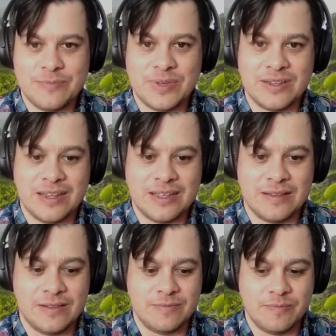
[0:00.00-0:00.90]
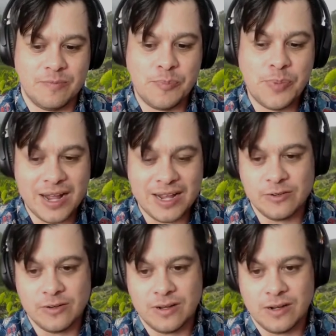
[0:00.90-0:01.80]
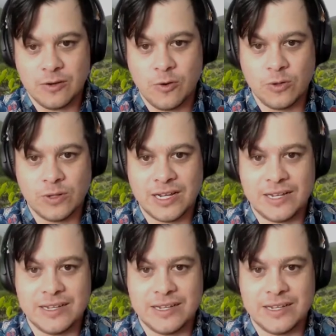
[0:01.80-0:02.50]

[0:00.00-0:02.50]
And but hula